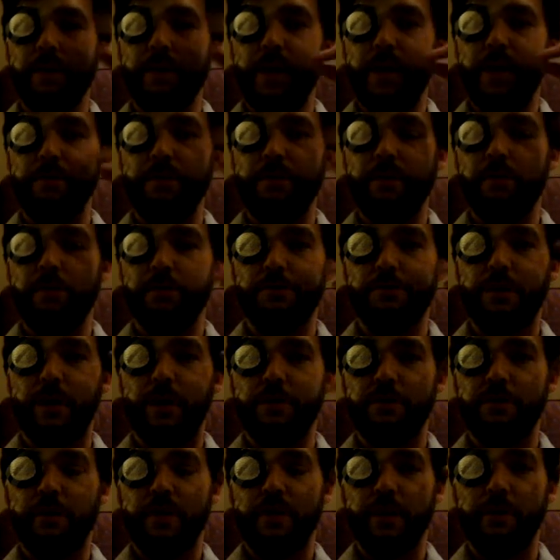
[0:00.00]
everything was
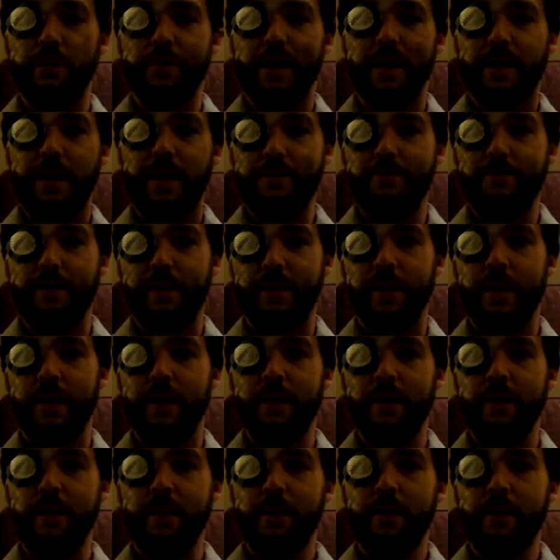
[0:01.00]
functioning in my left eye,
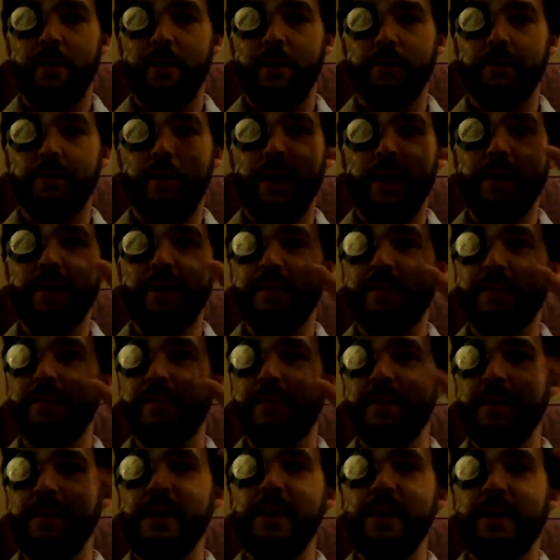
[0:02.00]
so I could
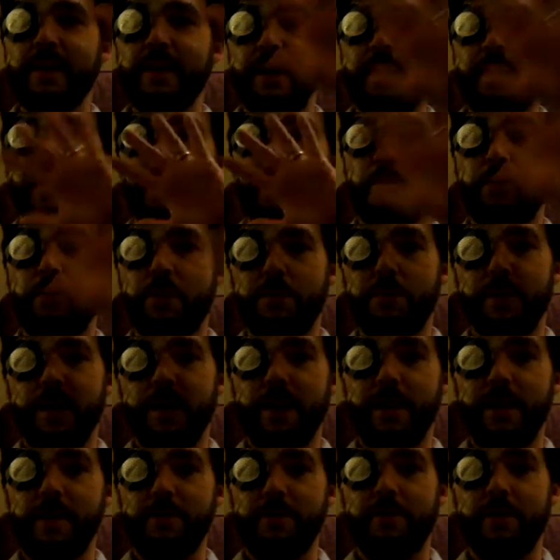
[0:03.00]
see with my
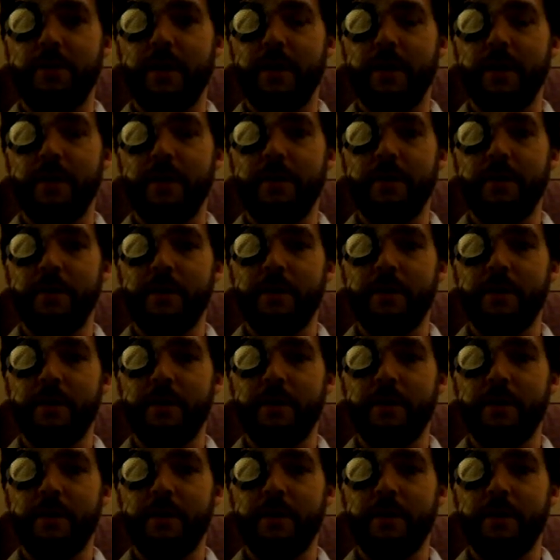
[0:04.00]
left eye.